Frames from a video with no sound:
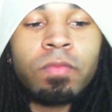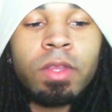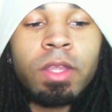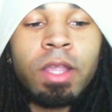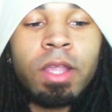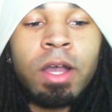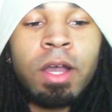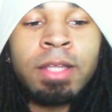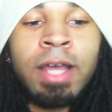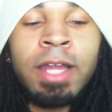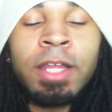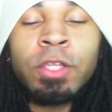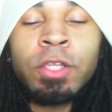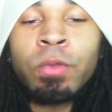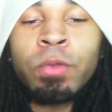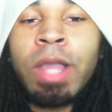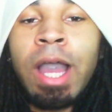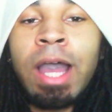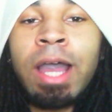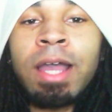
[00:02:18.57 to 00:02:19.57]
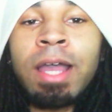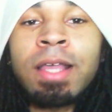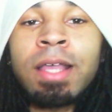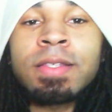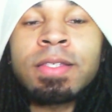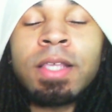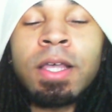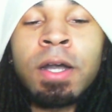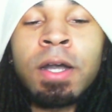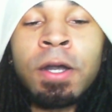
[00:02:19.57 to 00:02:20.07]
a lot of you
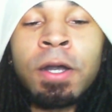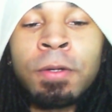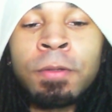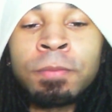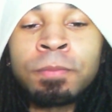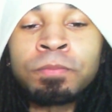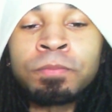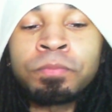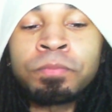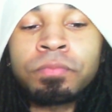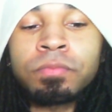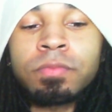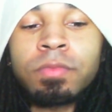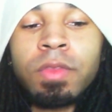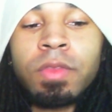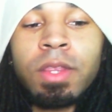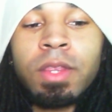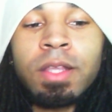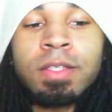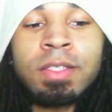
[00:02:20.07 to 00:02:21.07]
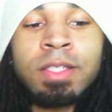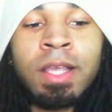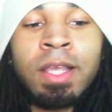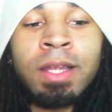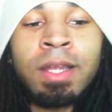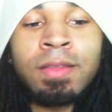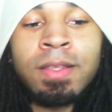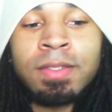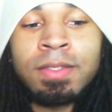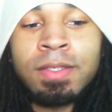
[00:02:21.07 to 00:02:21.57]
guys said
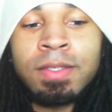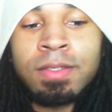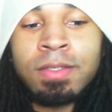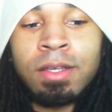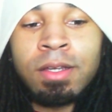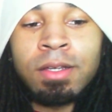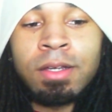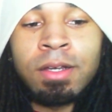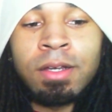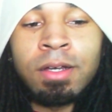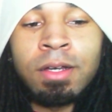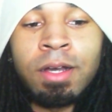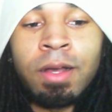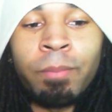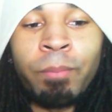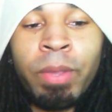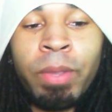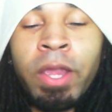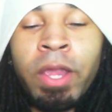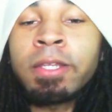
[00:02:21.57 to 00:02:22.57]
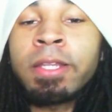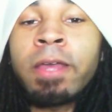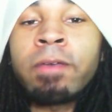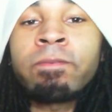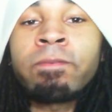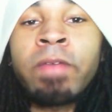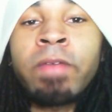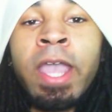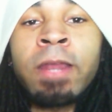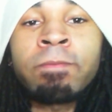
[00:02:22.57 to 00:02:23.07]
that this is apparently a
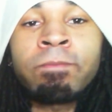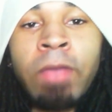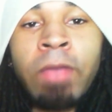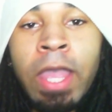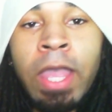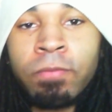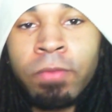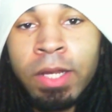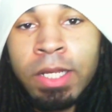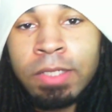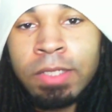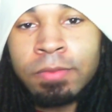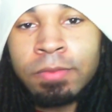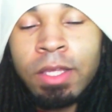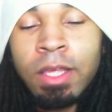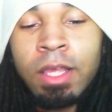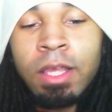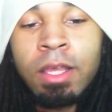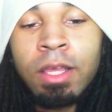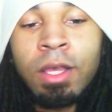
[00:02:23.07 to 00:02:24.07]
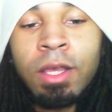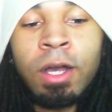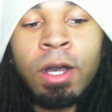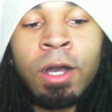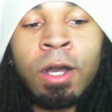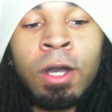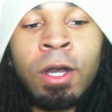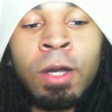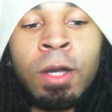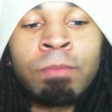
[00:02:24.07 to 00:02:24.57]
fan favorite.
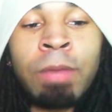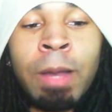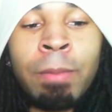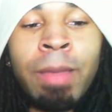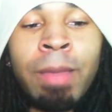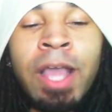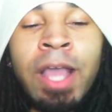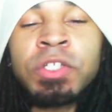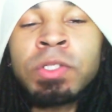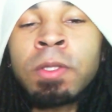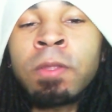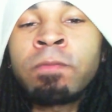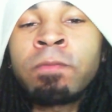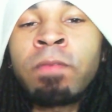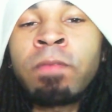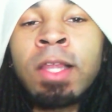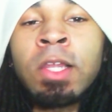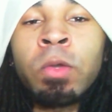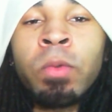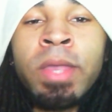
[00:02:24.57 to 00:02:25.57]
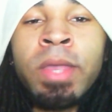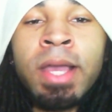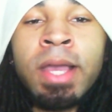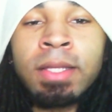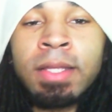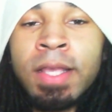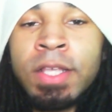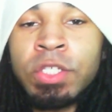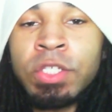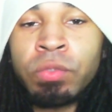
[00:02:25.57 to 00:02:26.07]
I'm actually following a
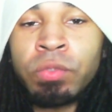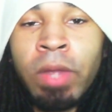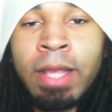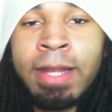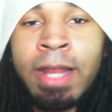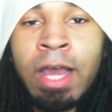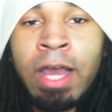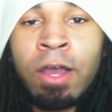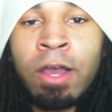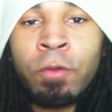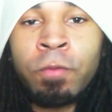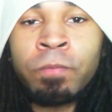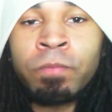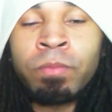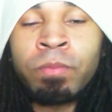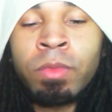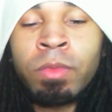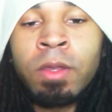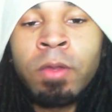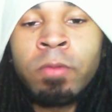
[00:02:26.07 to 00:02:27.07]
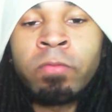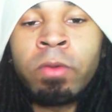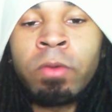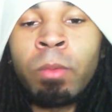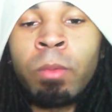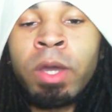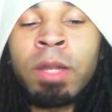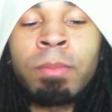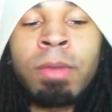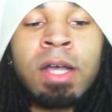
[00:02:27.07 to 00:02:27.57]
list right now from
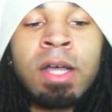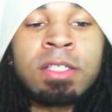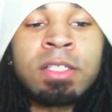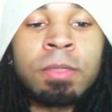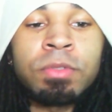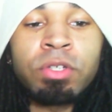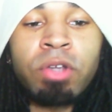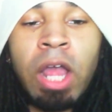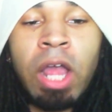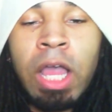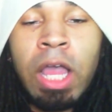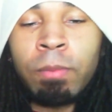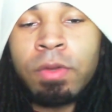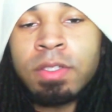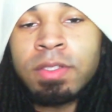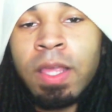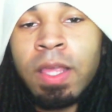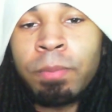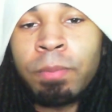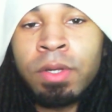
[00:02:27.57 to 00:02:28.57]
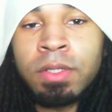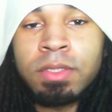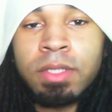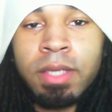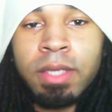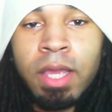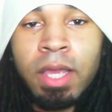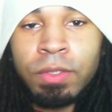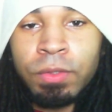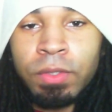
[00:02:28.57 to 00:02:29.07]
one of my subscribers. They put
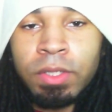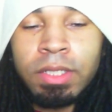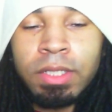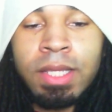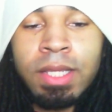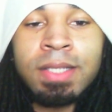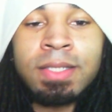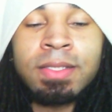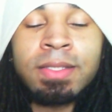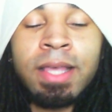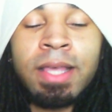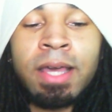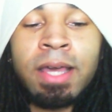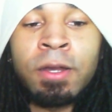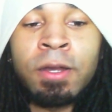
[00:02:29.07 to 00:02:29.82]
together a list that